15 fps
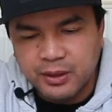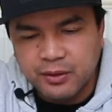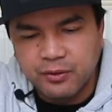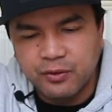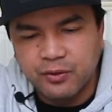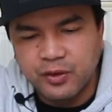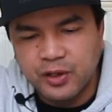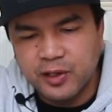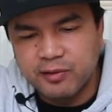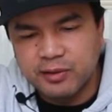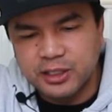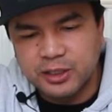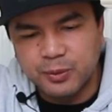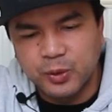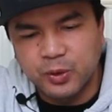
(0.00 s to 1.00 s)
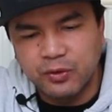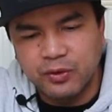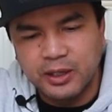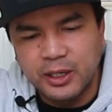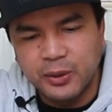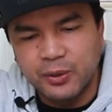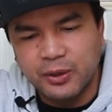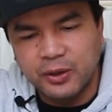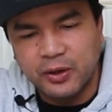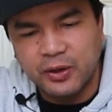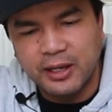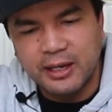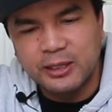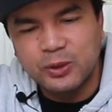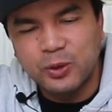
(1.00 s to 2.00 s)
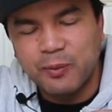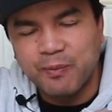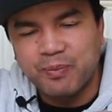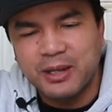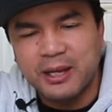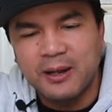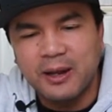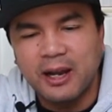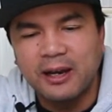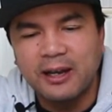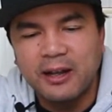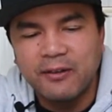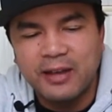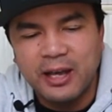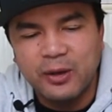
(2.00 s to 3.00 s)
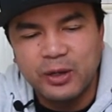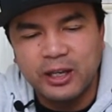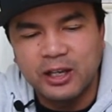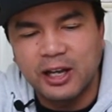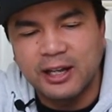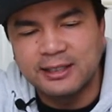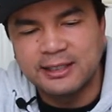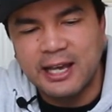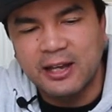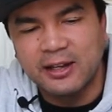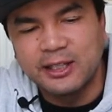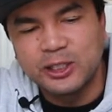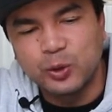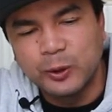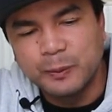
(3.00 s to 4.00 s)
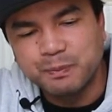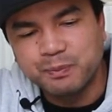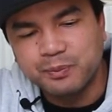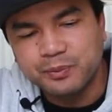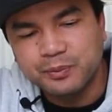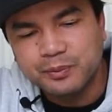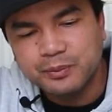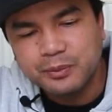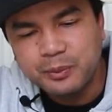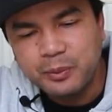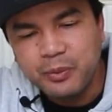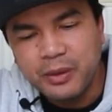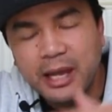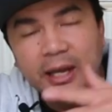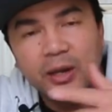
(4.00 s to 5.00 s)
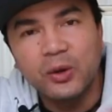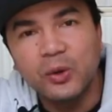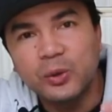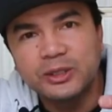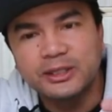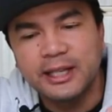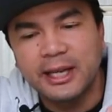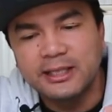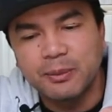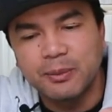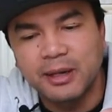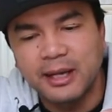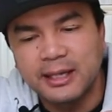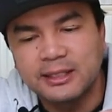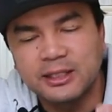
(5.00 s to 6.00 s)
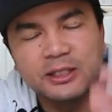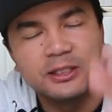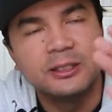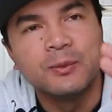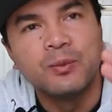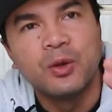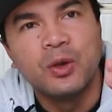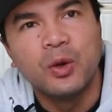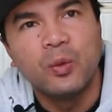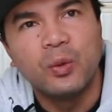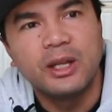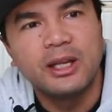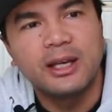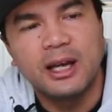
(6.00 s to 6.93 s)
Very smooth, there we go. And I love it how you cut down into it. and it all stays in place, because when you